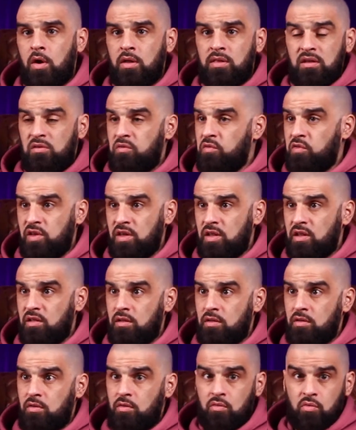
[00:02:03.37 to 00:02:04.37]
They
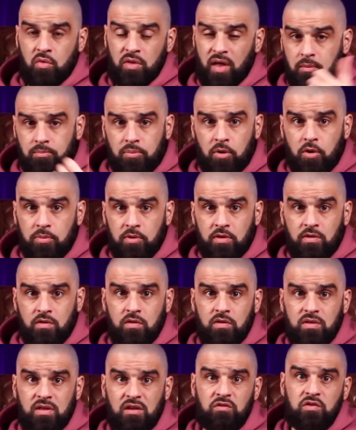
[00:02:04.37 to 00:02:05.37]
feel without
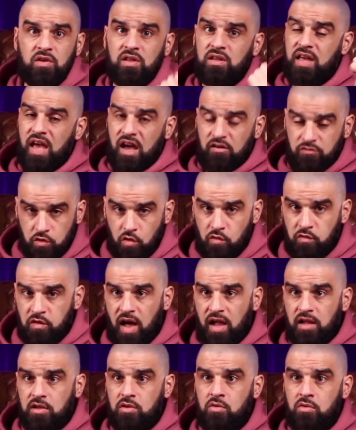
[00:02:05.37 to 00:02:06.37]
purpose, they feel they have no
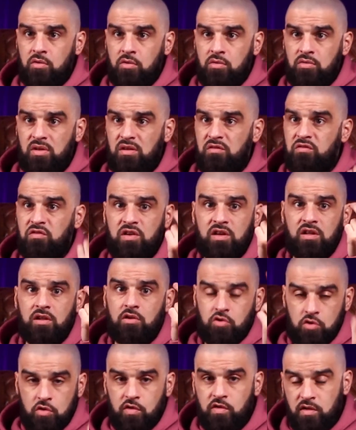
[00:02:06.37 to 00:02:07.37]
value, they feel
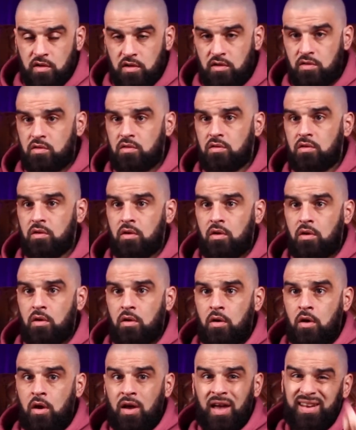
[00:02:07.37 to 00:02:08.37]
useless,
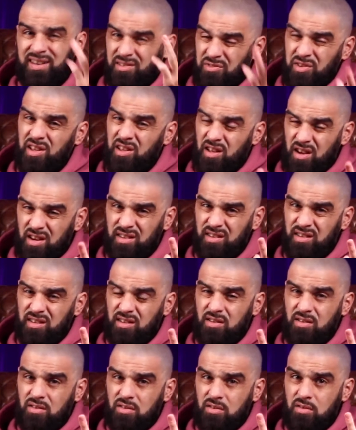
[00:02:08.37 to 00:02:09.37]
and they feel ugly.
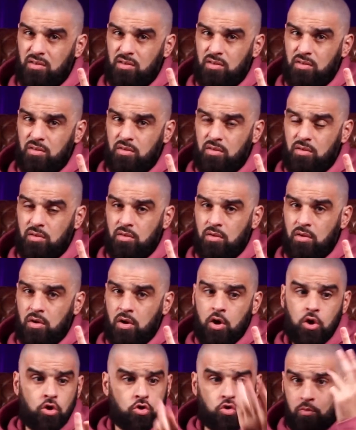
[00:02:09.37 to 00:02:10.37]

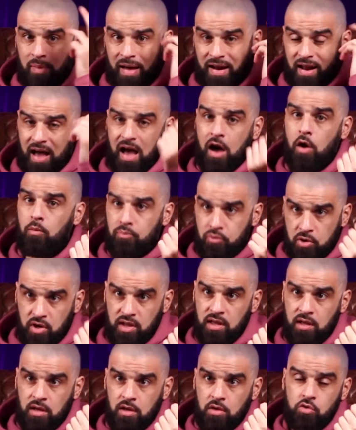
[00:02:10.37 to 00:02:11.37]
No matter how
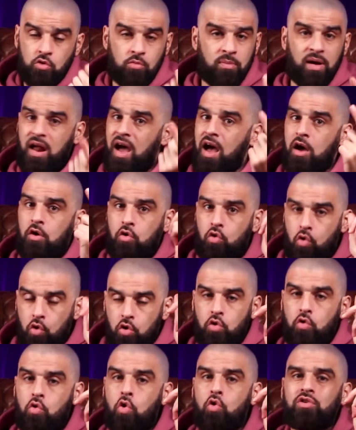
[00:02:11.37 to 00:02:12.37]
pretty, no matter how
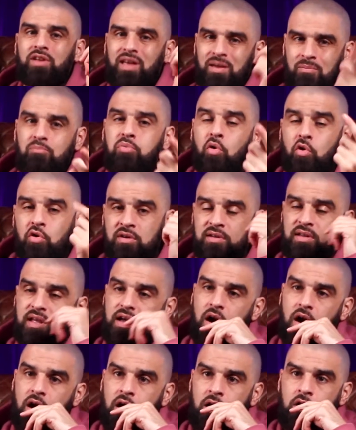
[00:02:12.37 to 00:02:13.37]
quote-unquote important they
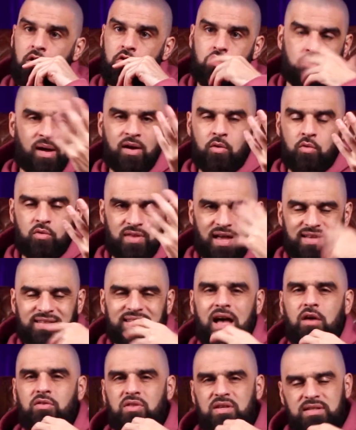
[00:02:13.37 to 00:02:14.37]
are, no matter, that's
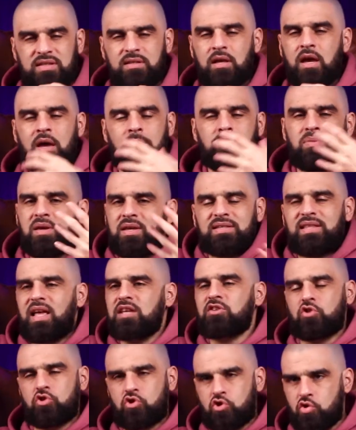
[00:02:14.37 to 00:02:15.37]
how these, because
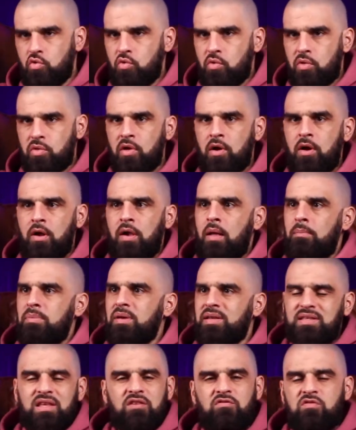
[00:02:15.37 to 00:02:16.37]
that's the truth,
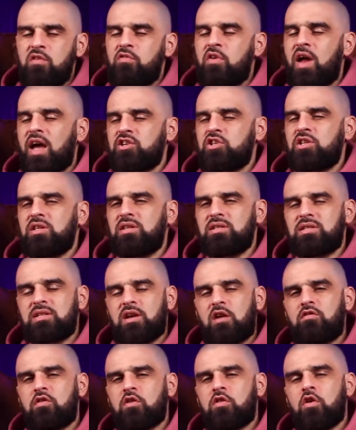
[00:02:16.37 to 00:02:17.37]
because they've never actually
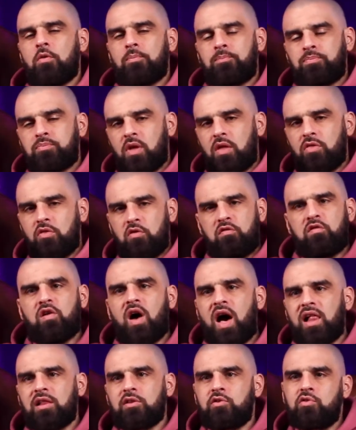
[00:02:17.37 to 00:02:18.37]
discovered the
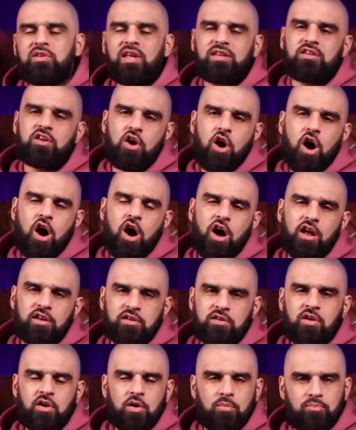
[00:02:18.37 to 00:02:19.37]
value that the God
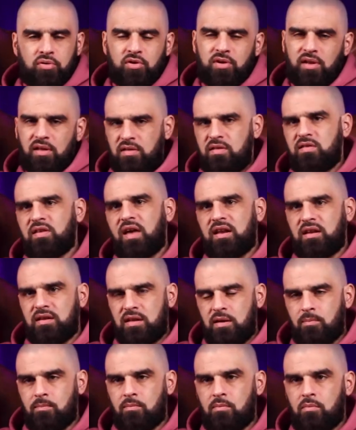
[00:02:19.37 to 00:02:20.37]
put inside of
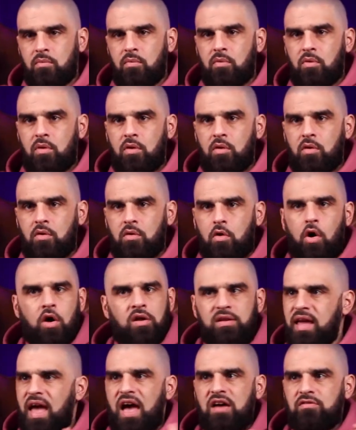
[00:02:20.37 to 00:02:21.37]
them. All
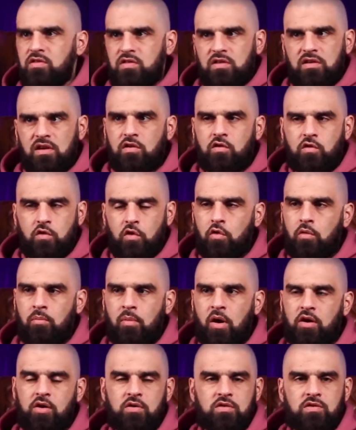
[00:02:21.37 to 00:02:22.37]
they have is external
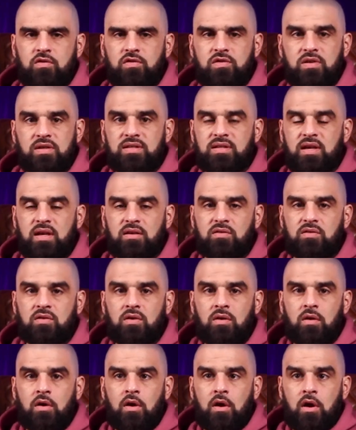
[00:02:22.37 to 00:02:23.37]
markers of
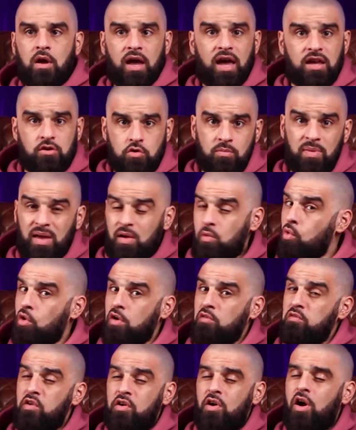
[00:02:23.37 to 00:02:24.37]
success. And you may
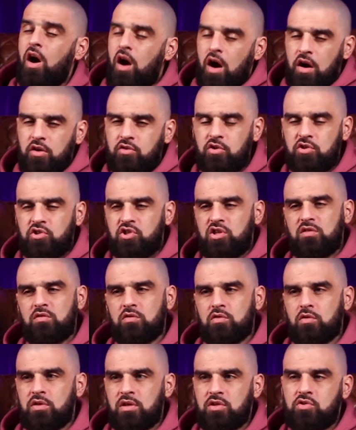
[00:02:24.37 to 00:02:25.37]
work very hard to achieve
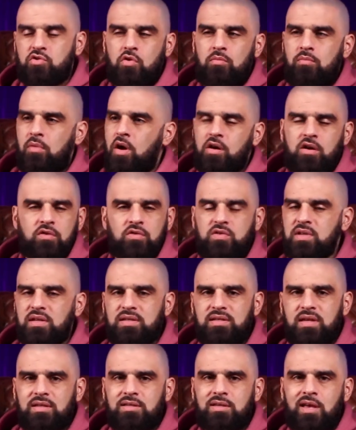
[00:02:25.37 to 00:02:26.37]
an external marker of
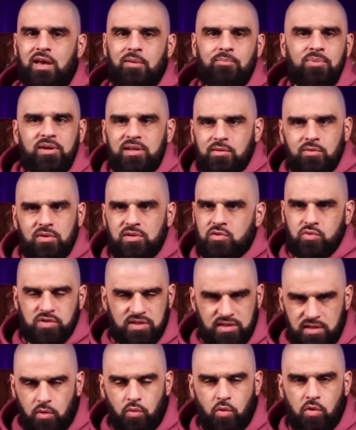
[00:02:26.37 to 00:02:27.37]
success, but it's, it's
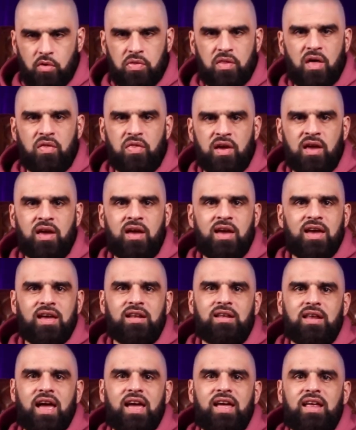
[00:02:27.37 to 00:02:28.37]
still worth nothing.
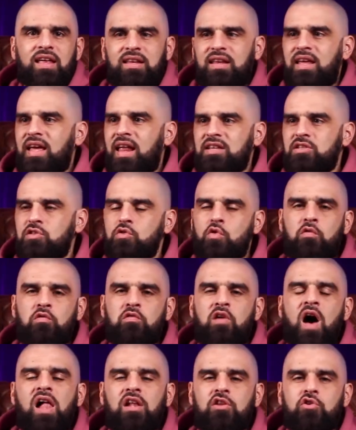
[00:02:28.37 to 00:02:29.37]
It, it, it has no
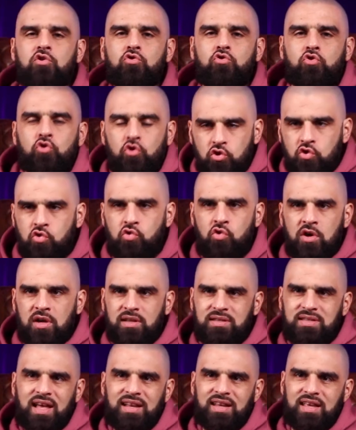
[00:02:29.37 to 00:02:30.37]
value to you.
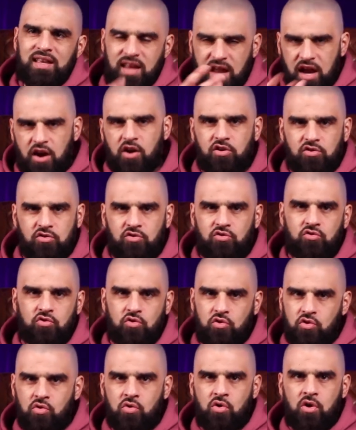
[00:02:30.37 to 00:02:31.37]
It's not inherent to
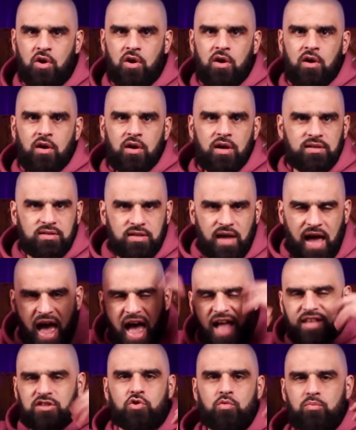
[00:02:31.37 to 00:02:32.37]
you. It's a
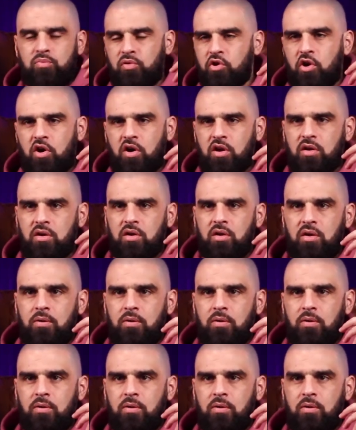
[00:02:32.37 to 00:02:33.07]
hat you put on.